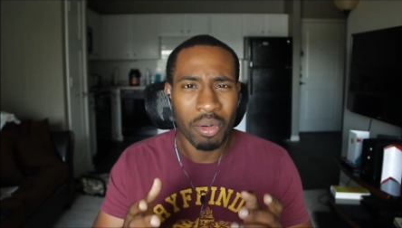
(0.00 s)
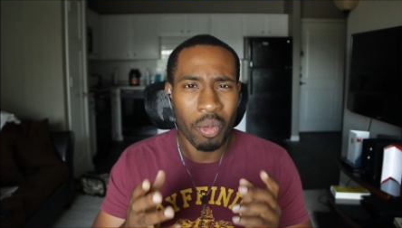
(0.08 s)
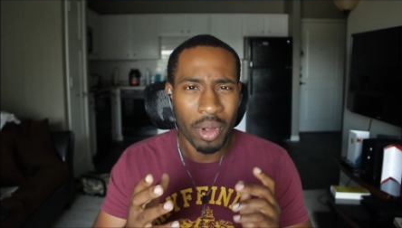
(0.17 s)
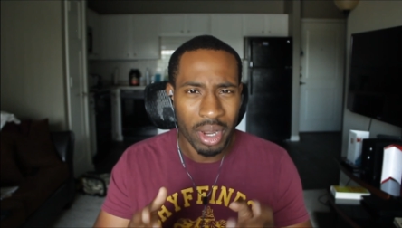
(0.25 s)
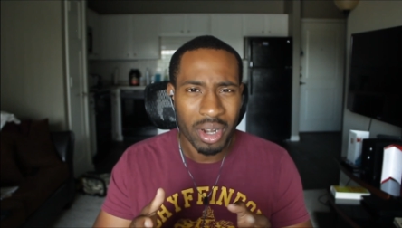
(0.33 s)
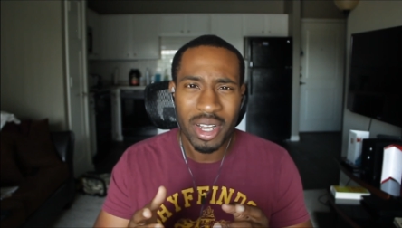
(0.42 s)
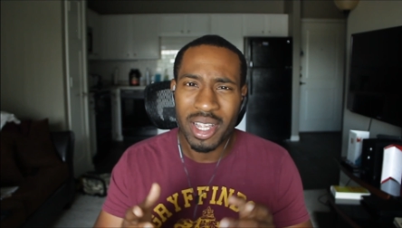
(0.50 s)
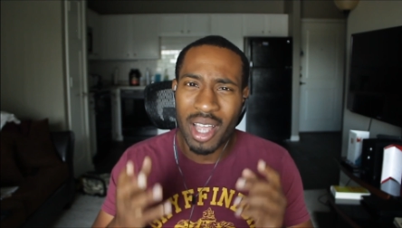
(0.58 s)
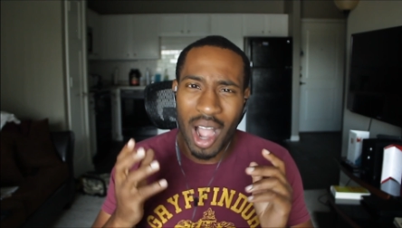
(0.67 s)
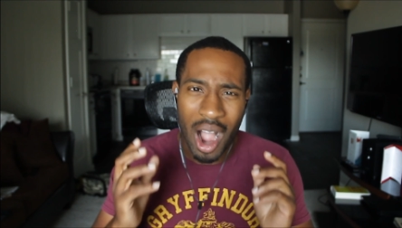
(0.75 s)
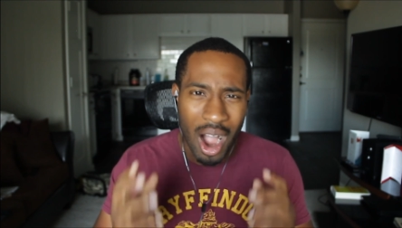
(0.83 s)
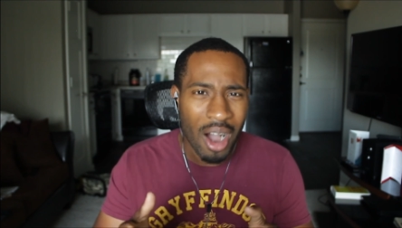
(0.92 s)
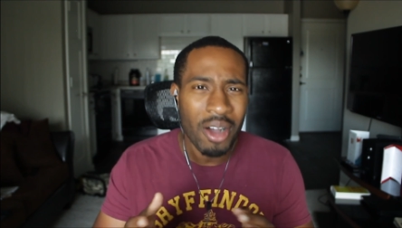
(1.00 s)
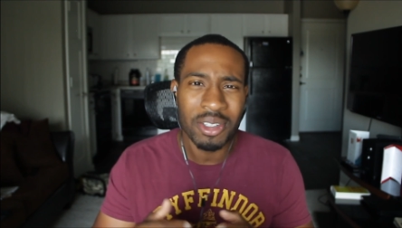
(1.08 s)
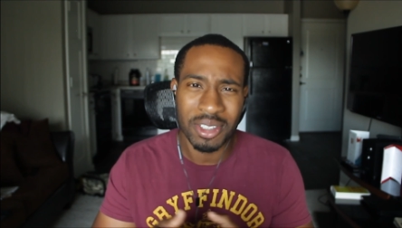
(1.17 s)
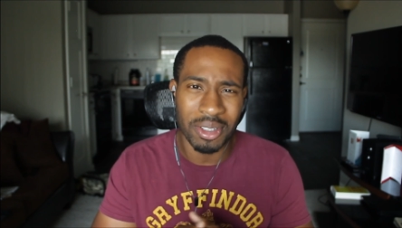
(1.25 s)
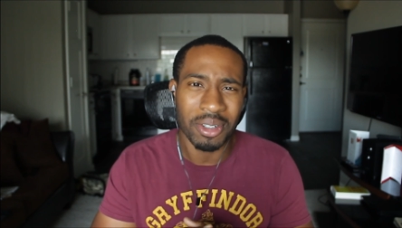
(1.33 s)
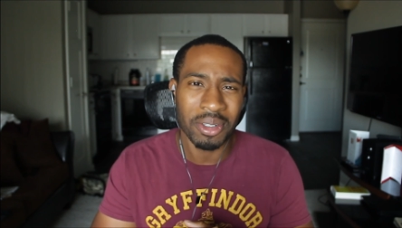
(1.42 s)
Where. He
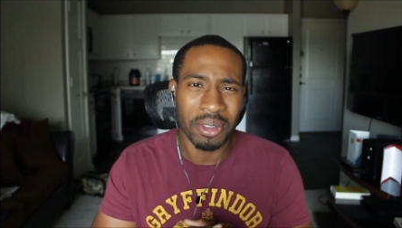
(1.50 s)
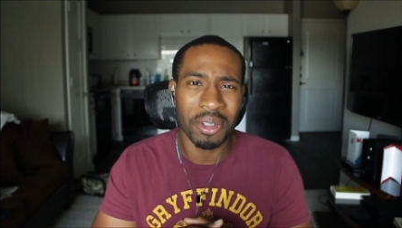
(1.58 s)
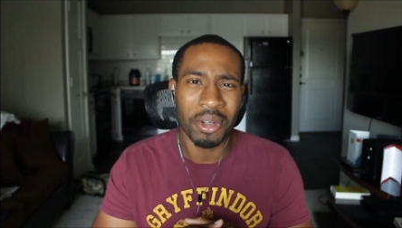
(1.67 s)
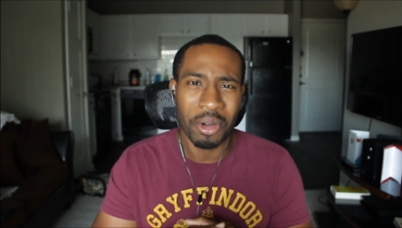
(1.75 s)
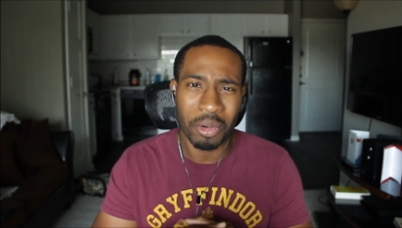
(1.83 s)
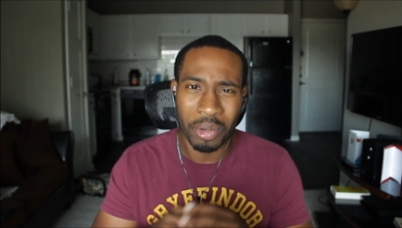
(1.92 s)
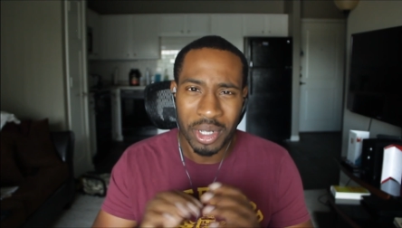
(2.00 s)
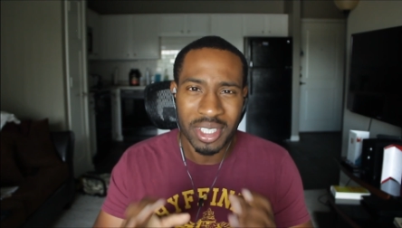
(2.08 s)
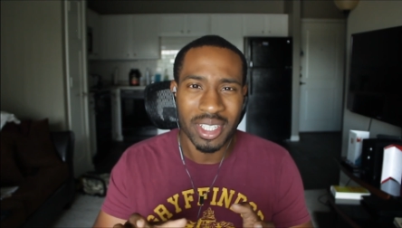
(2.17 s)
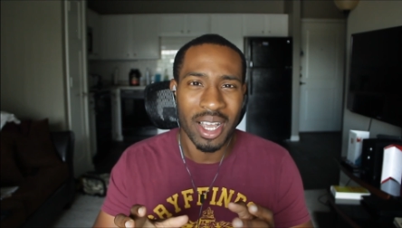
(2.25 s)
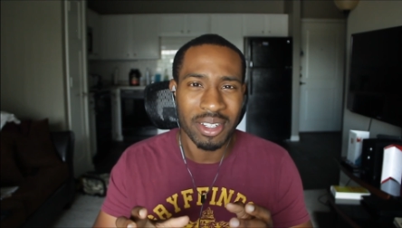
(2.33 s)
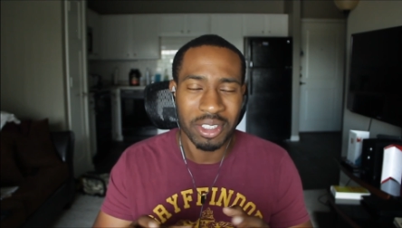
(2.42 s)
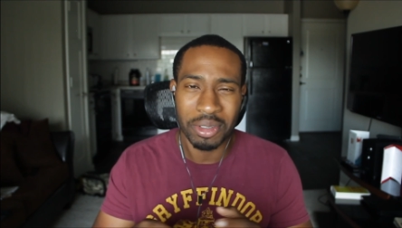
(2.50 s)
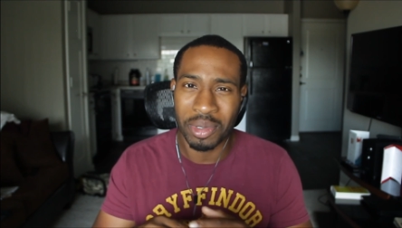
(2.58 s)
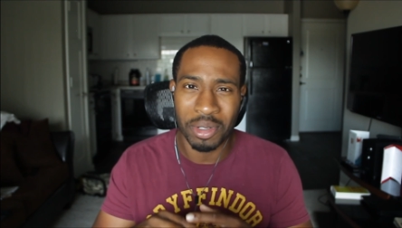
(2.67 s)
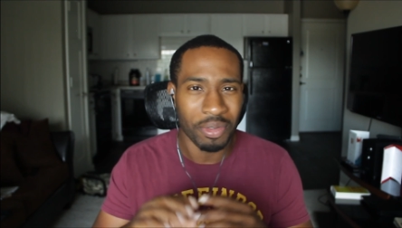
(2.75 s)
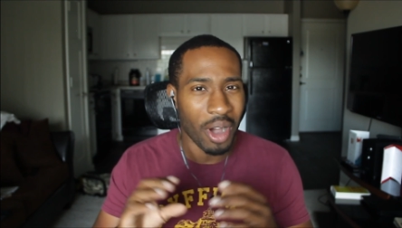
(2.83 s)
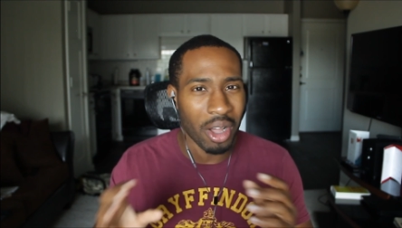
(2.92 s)
also, you know, reached out to me
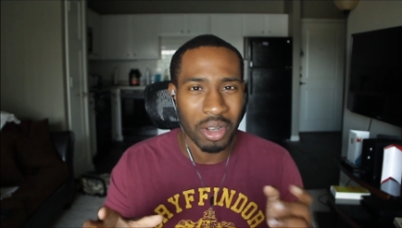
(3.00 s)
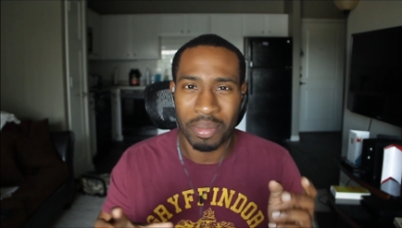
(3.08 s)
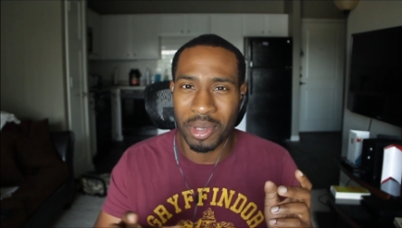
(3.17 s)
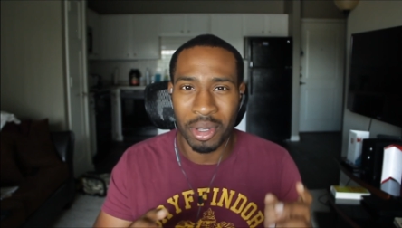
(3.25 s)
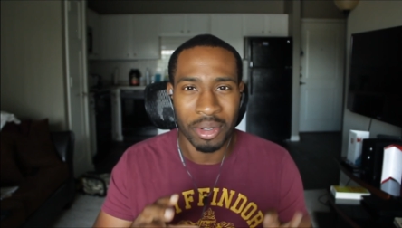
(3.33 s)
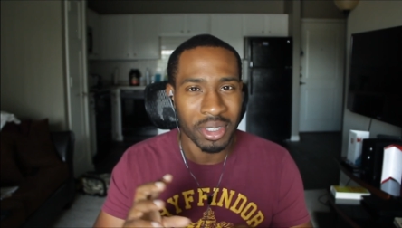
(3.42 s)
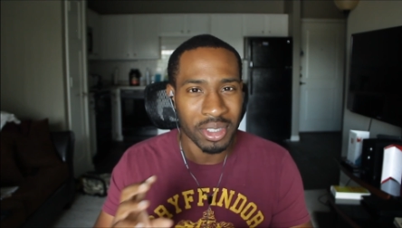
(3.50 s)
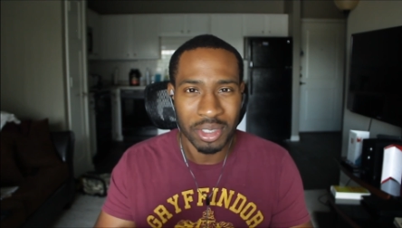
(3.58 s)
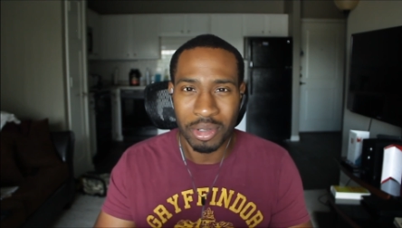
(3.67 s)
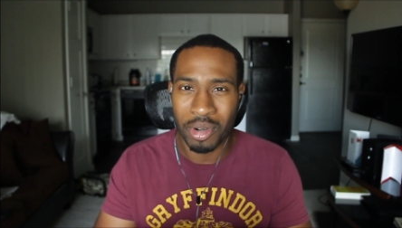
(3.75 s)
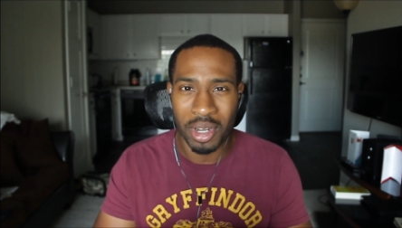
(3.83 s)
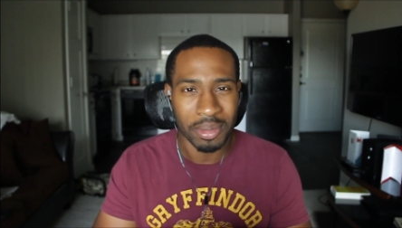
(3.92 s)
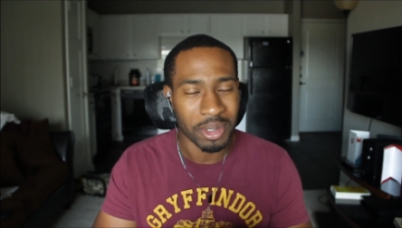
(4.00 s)
and followed me on Instagram.